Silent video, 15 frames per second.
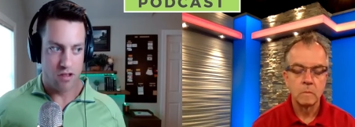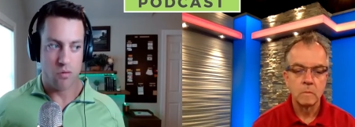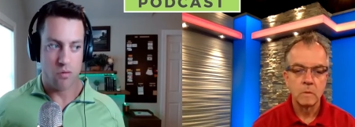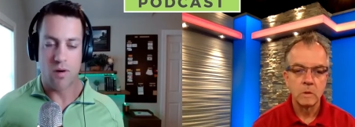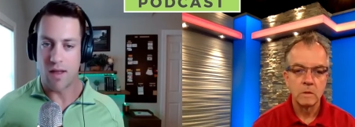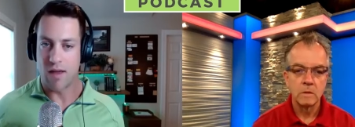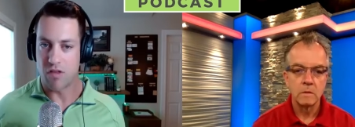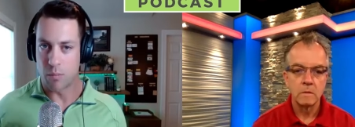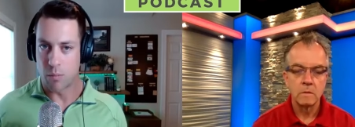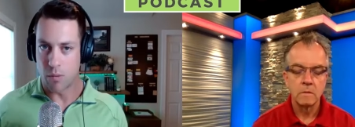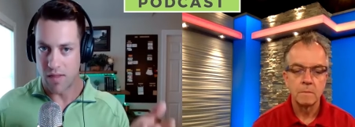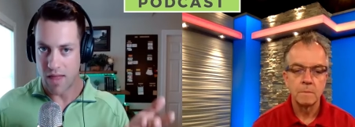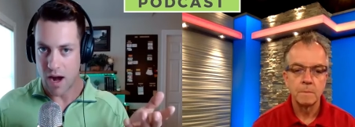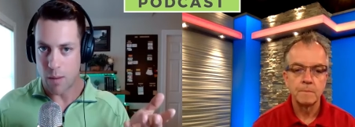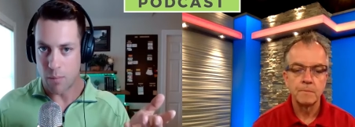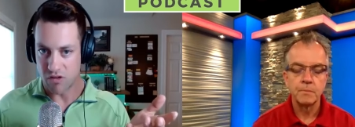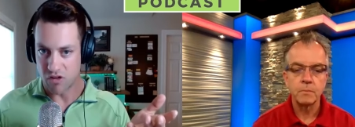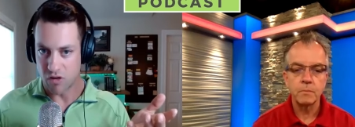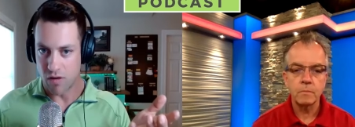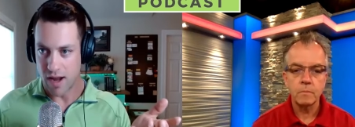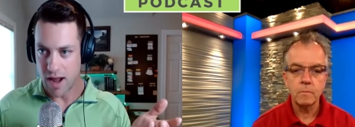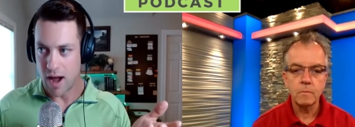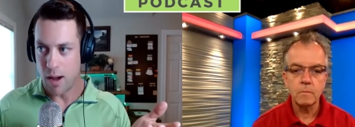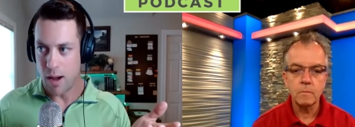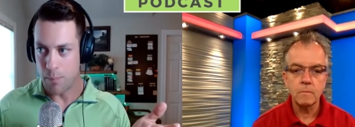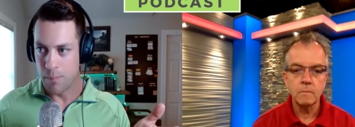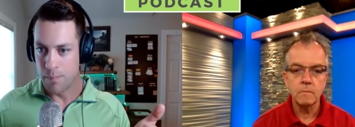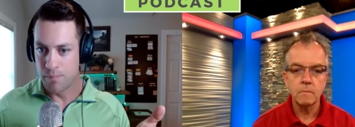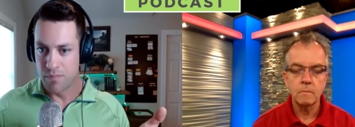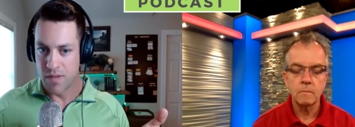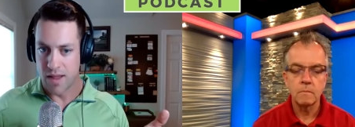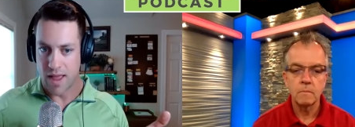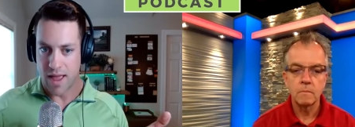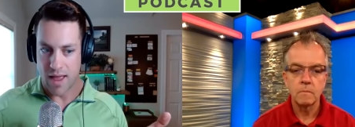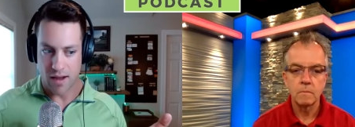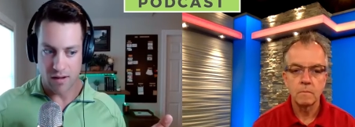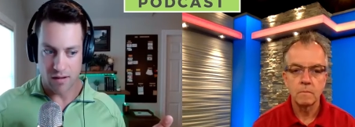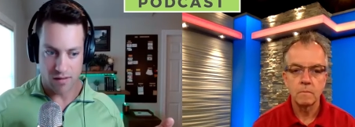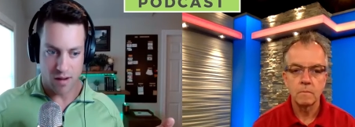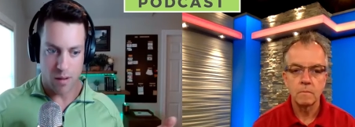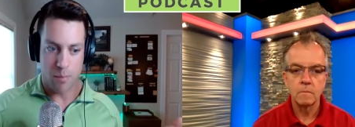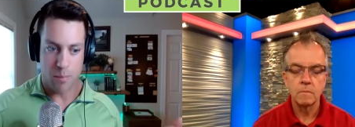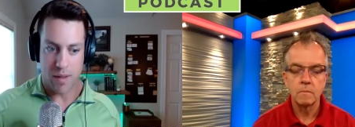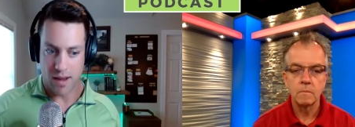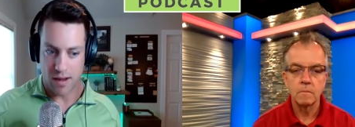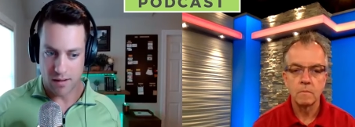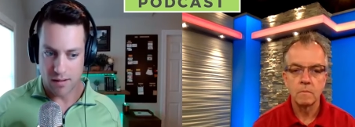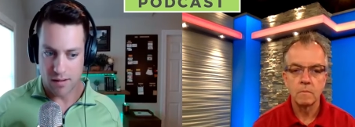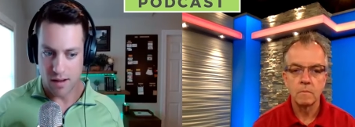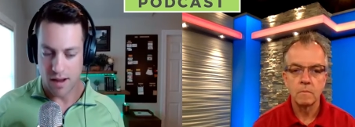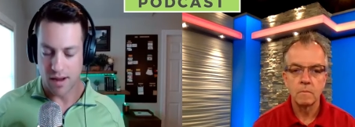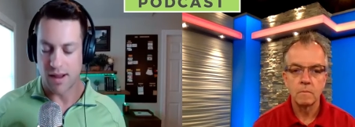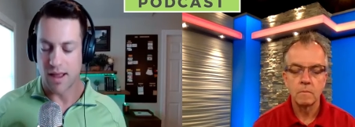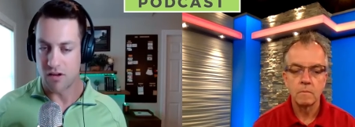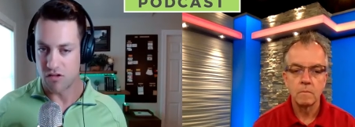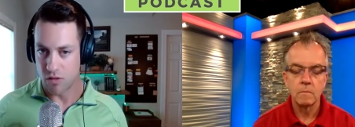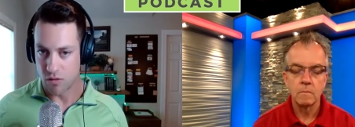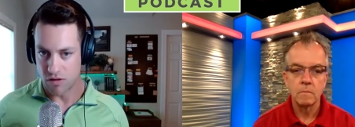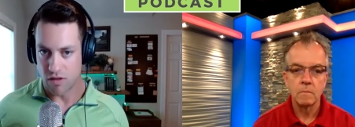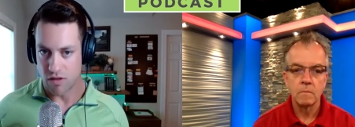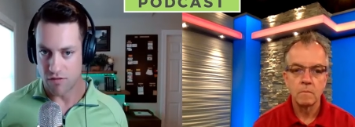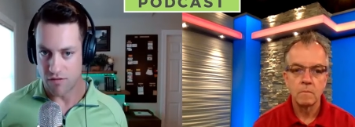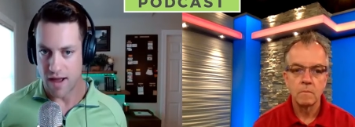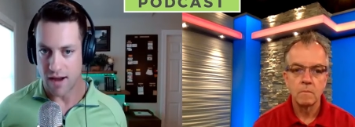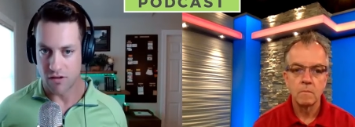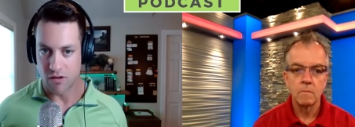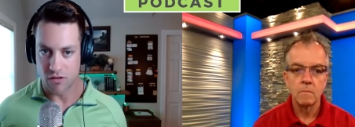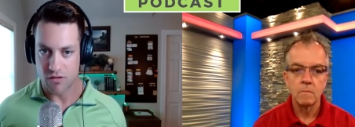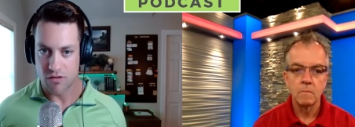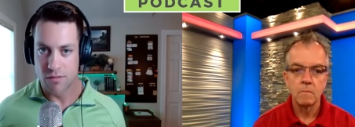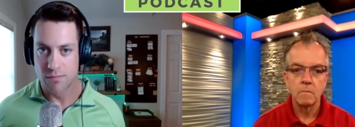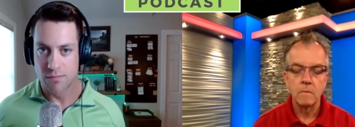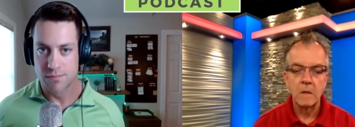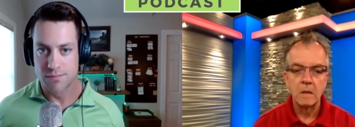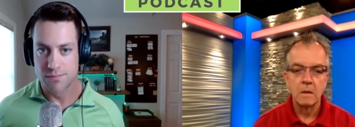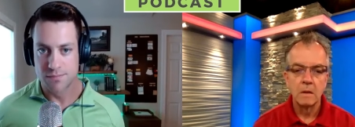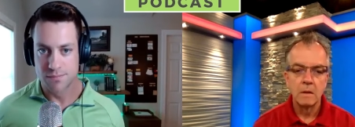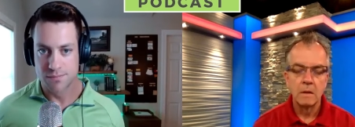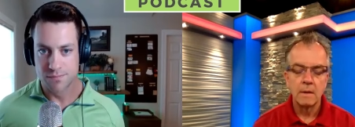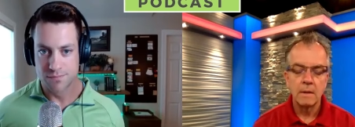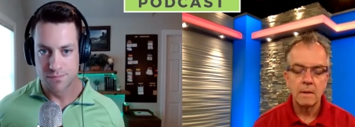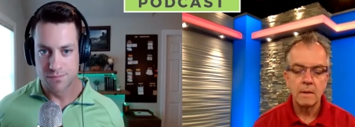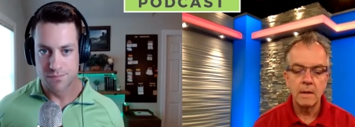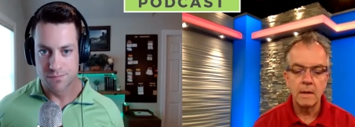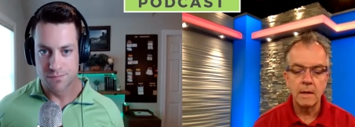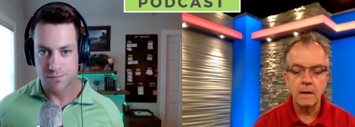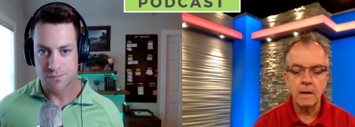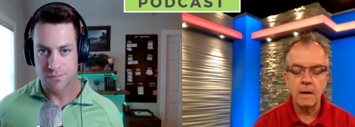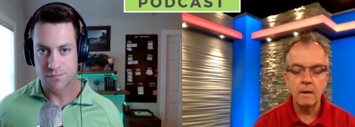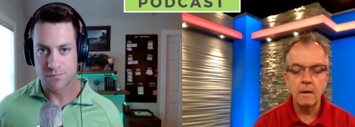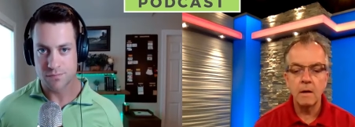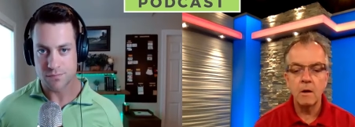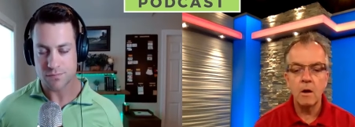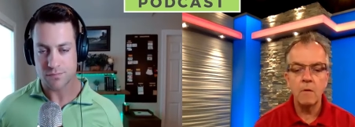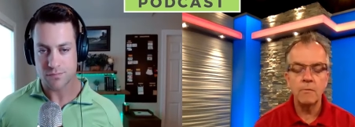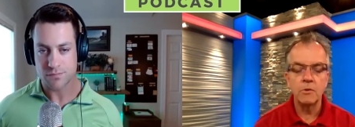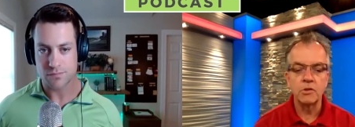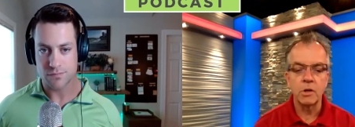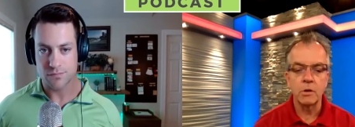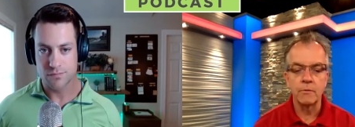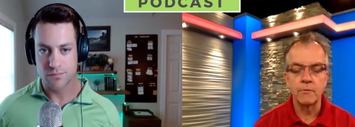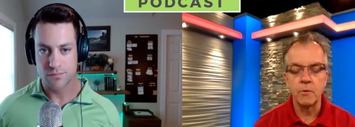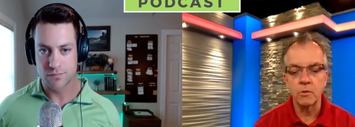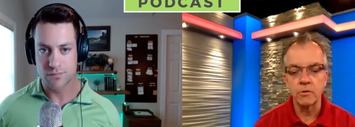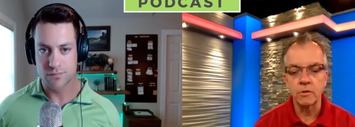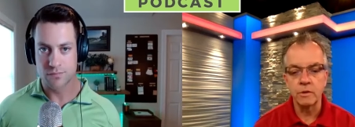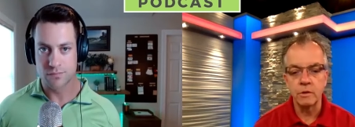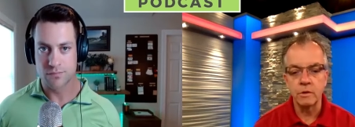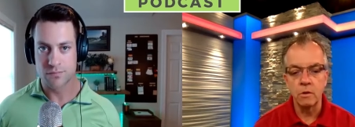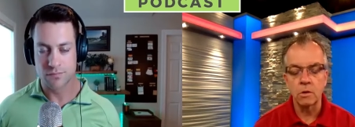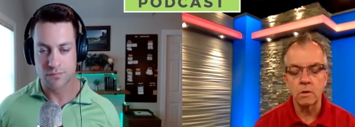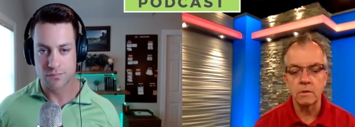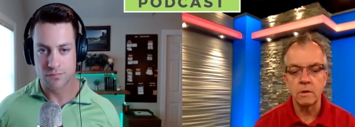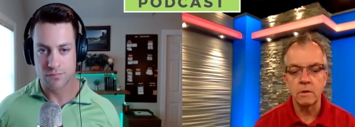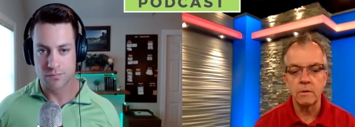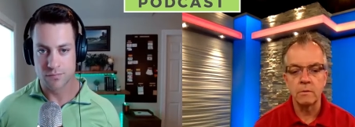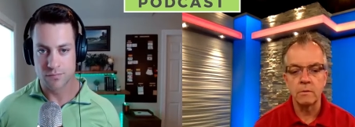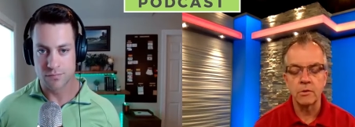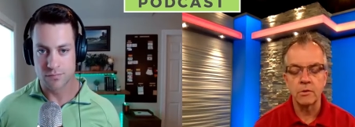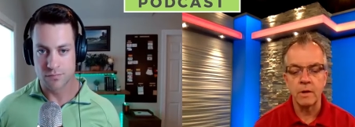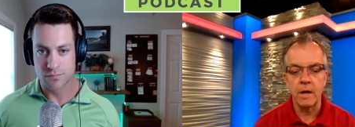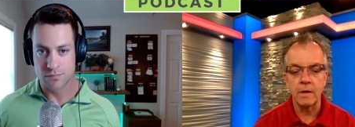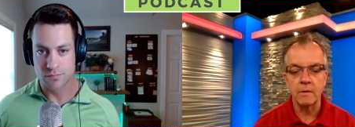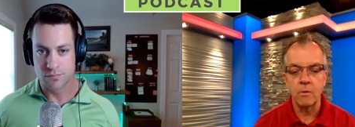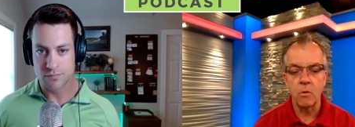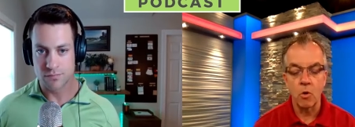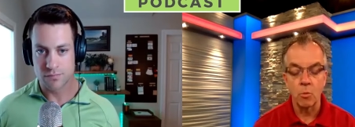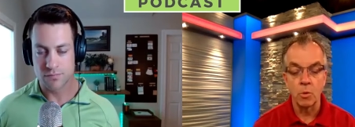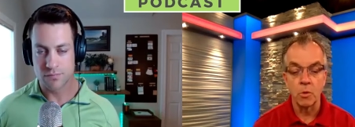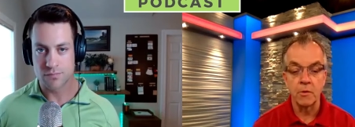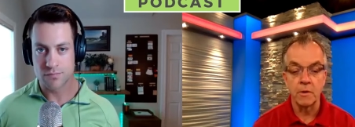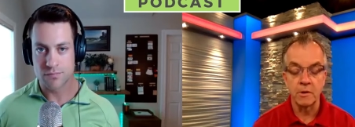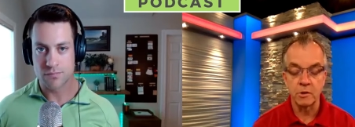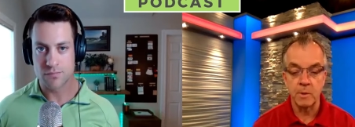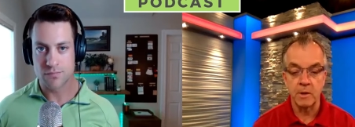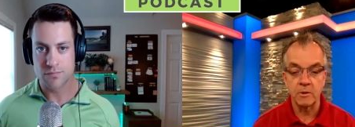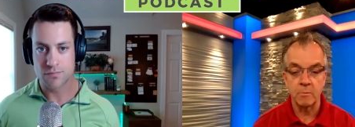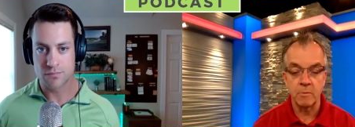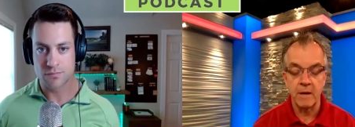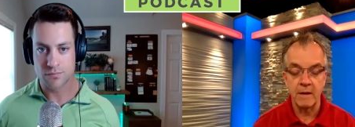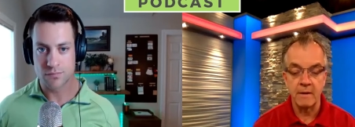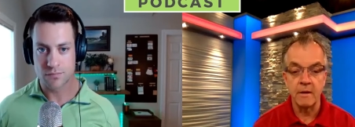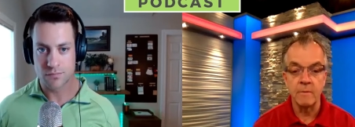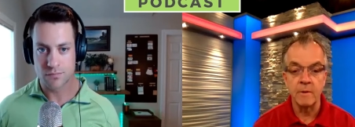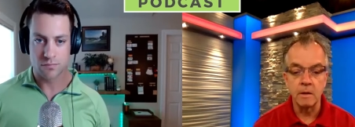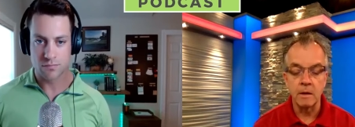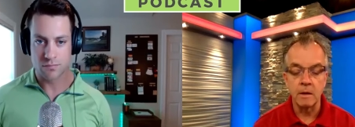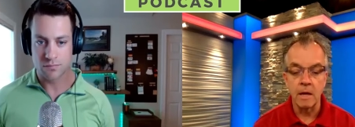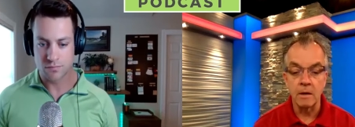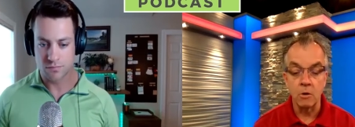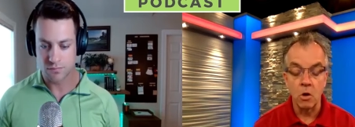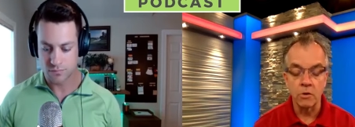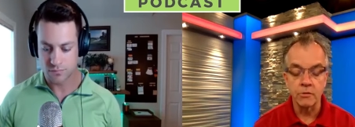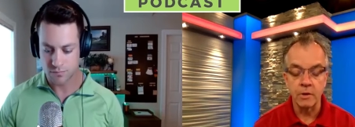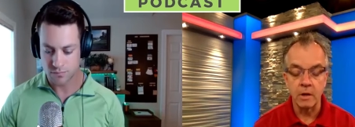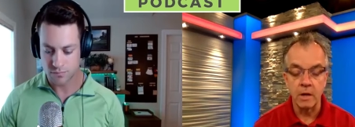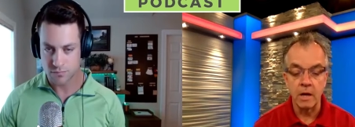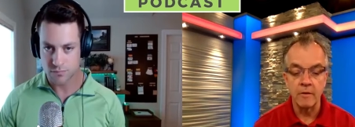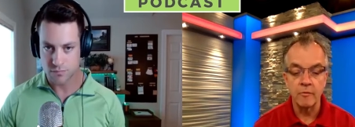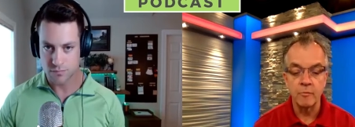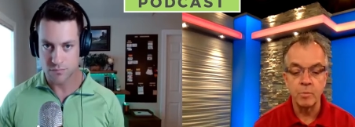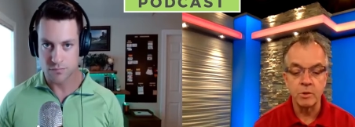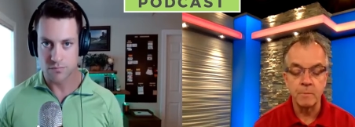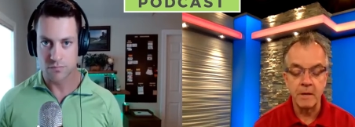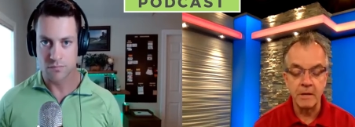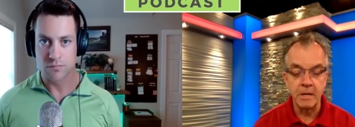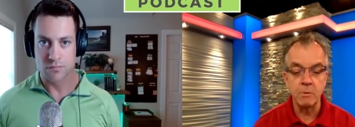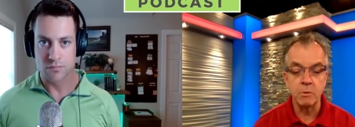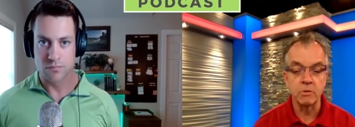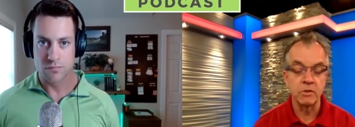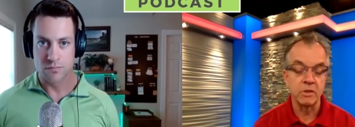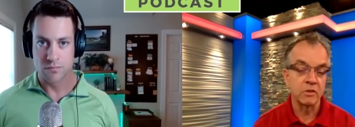Speaker 1: you really have to bring that opportunity up and compete against those other factors.
Speaker 2: Yeah, I, I, often share with folks that look, there, there, was a lot of horrible things about the pandemic and a lot of loss of life, but the pandemic